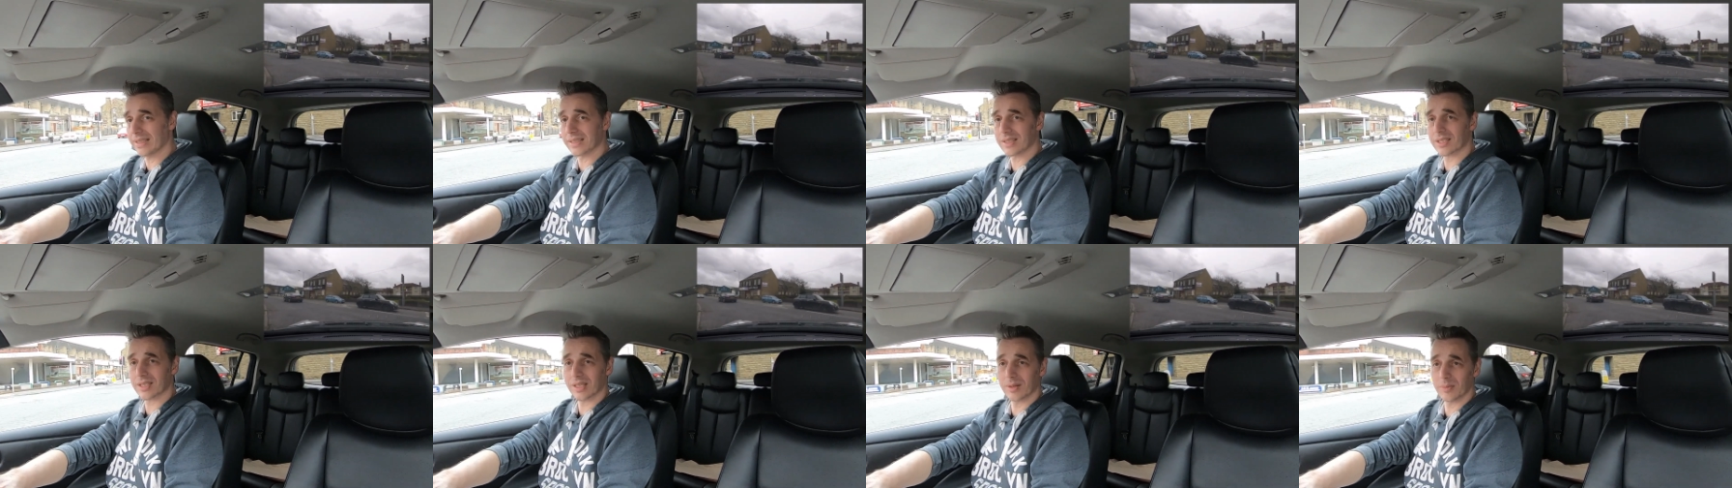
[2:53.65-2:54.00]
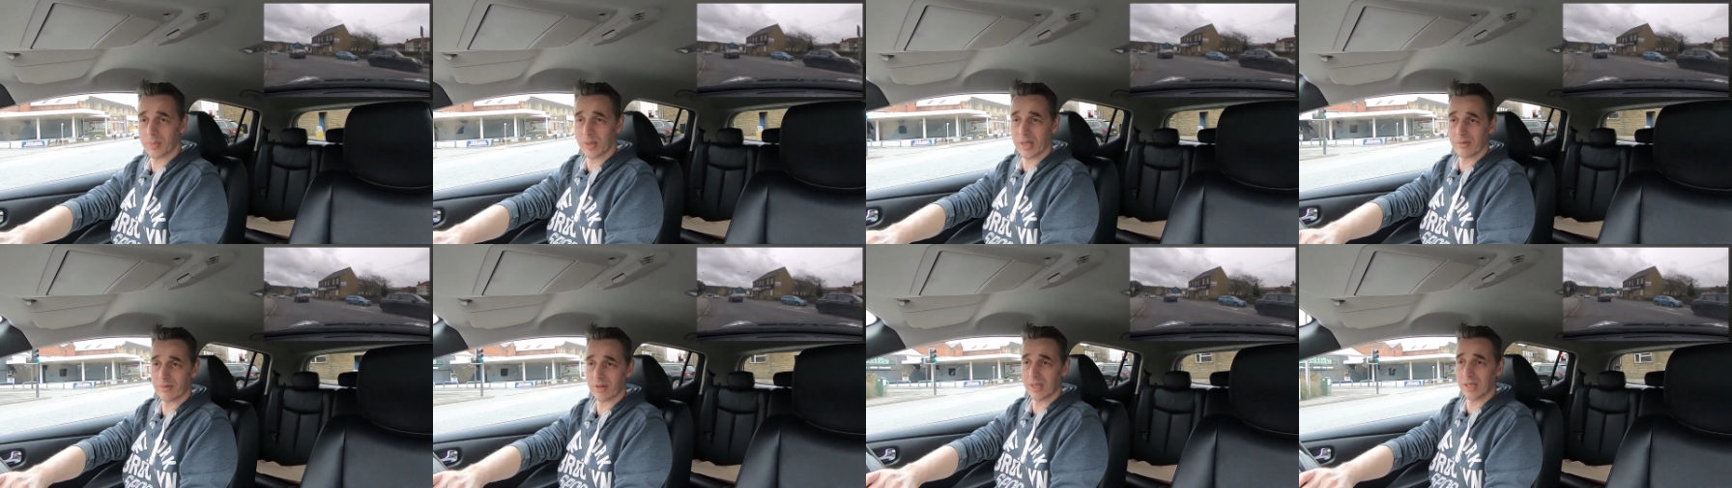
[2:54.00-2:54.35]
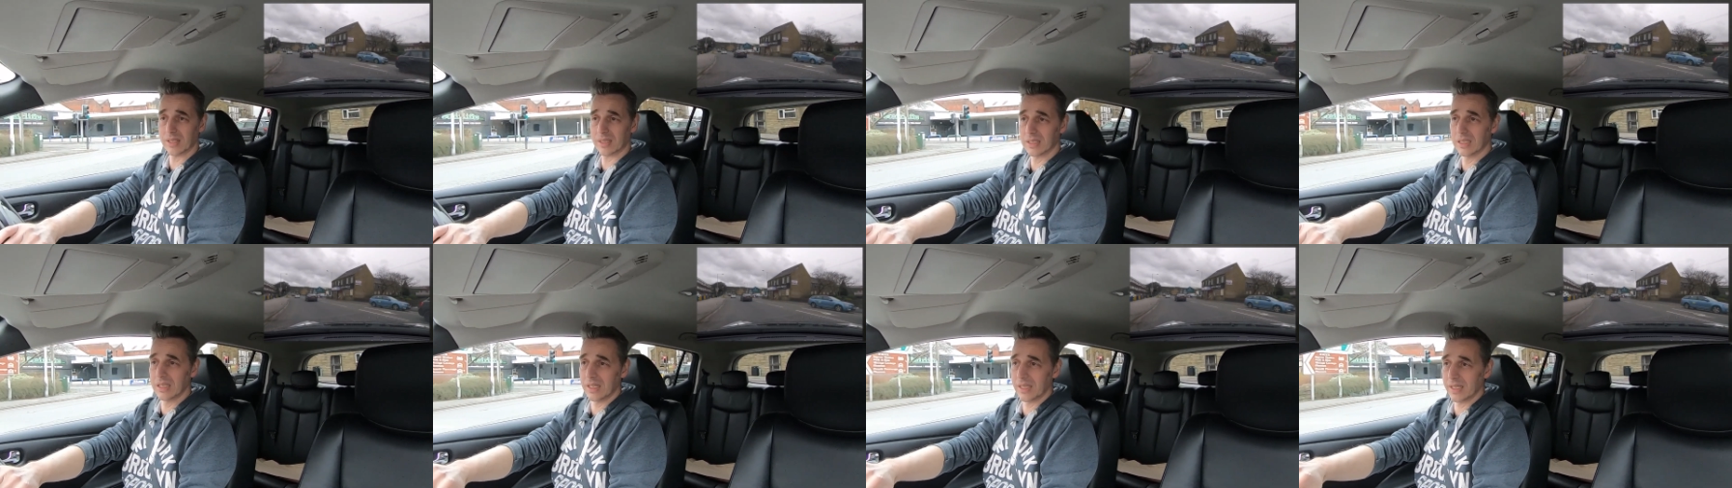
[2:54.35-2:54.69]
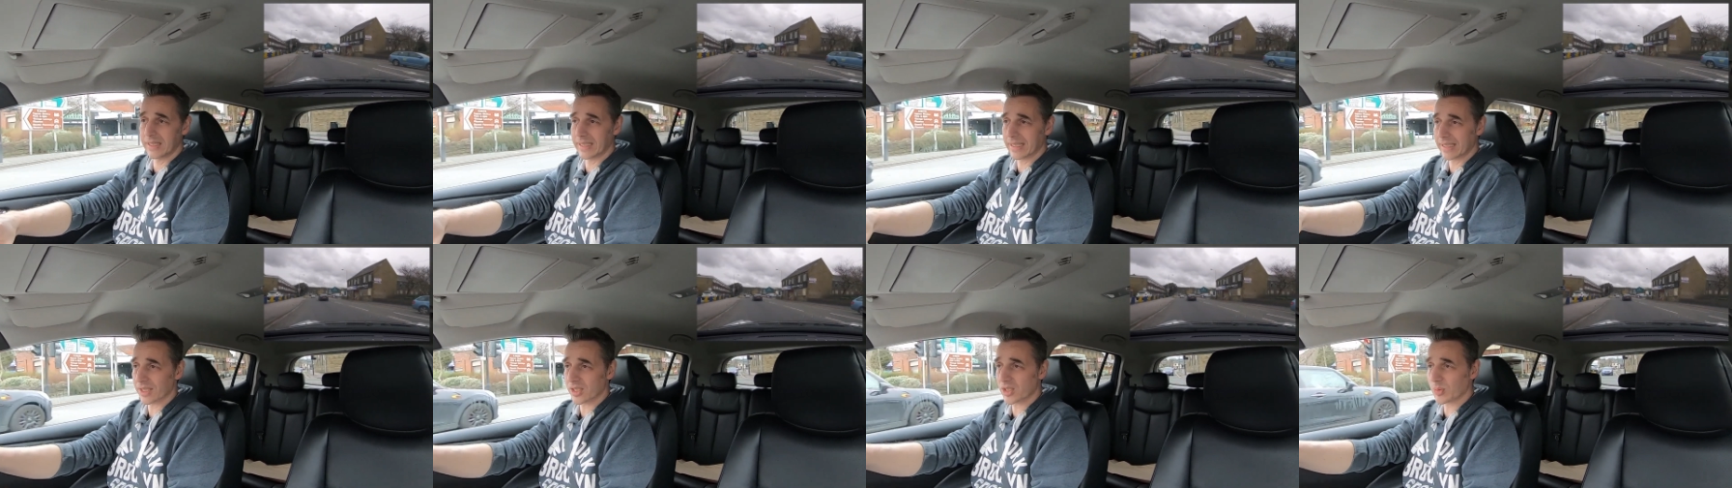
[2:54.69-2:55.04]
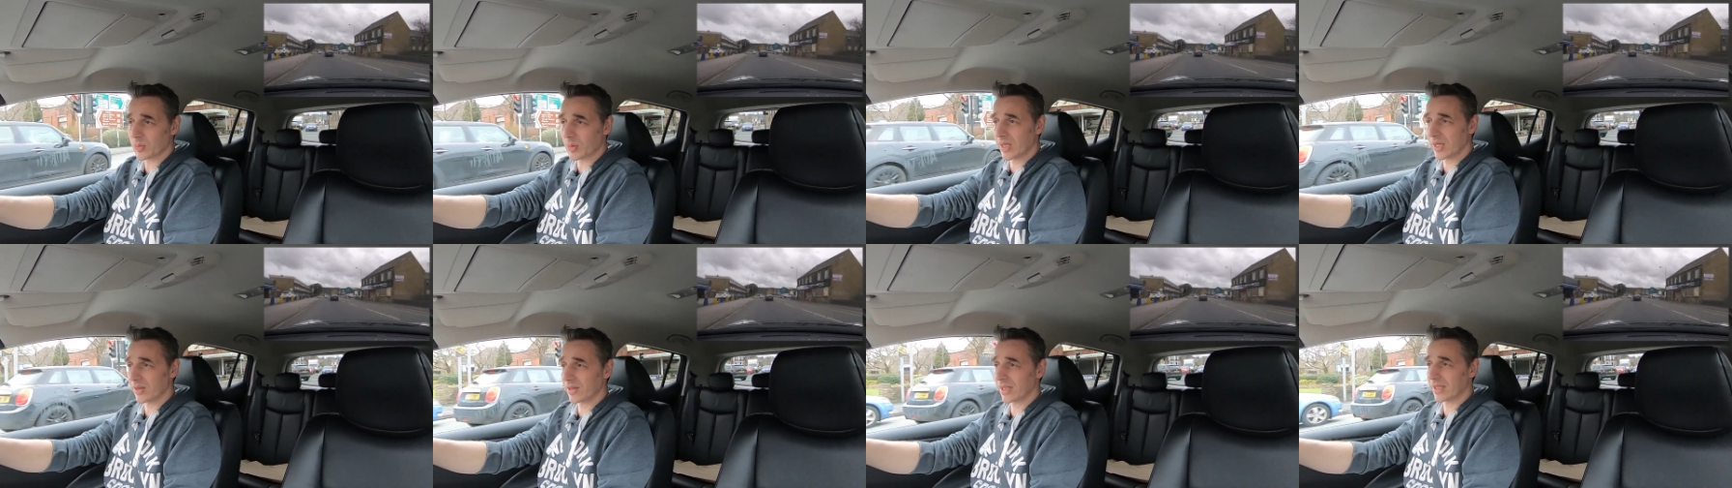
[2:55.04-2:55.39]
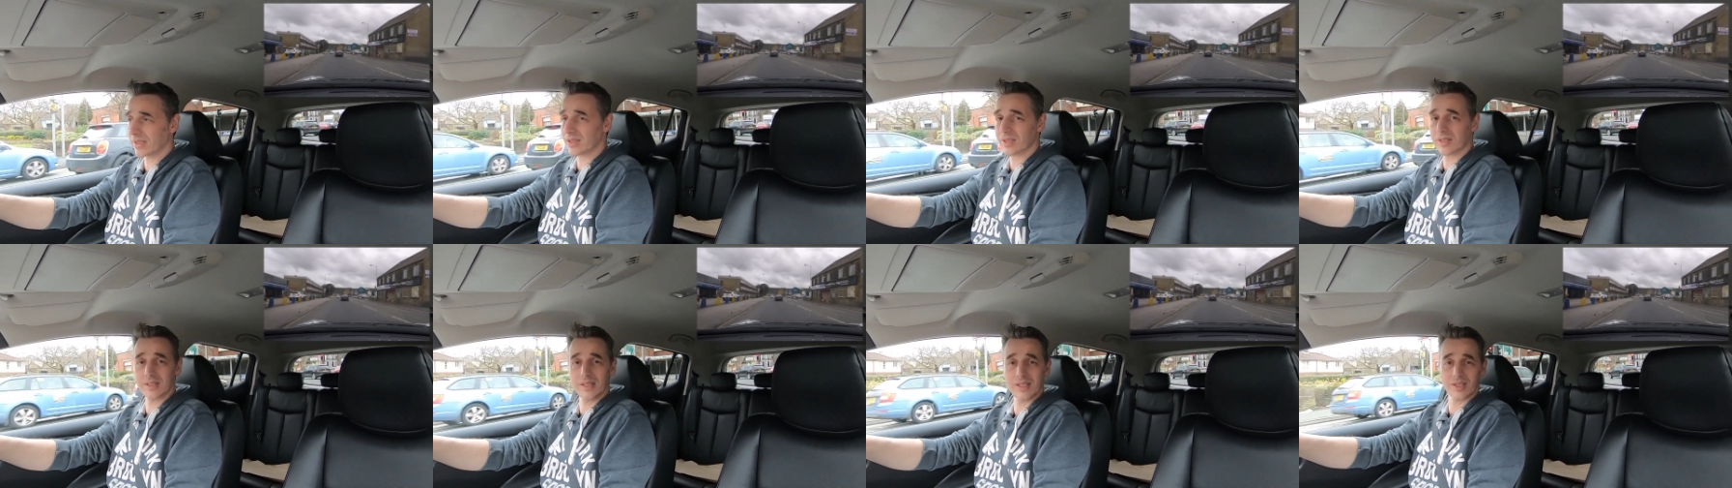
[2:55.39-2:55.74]
It's a bit of a learning
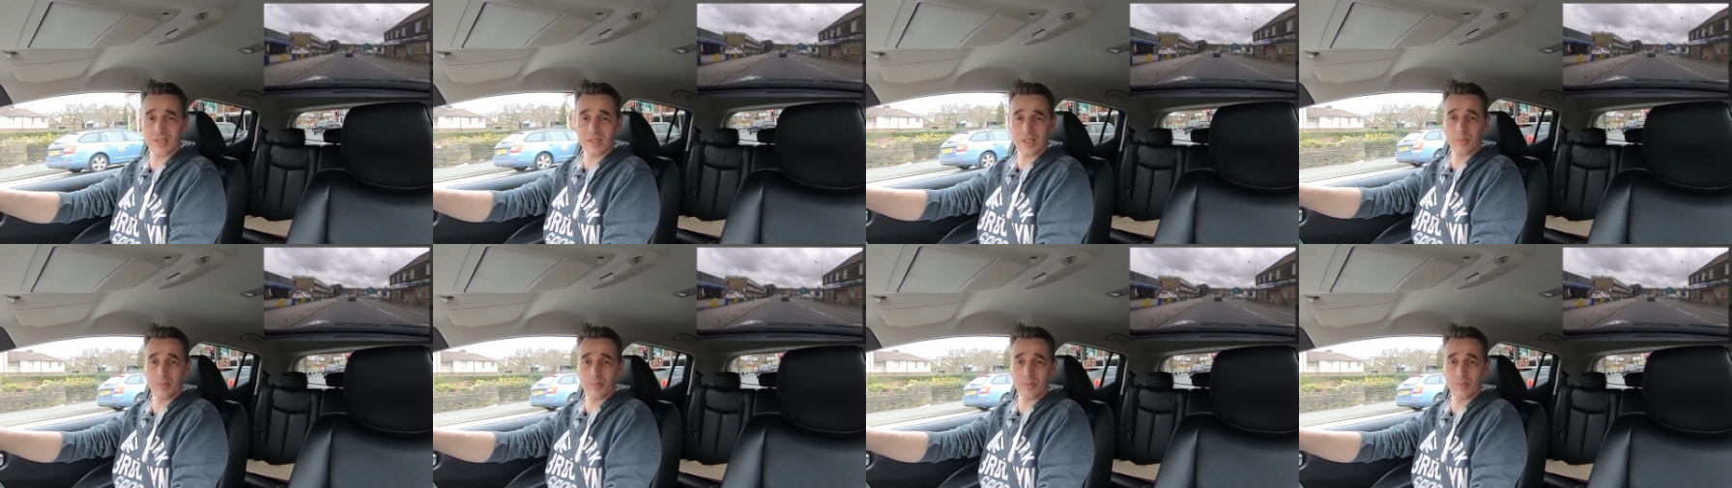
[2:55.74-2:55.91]
experience, this,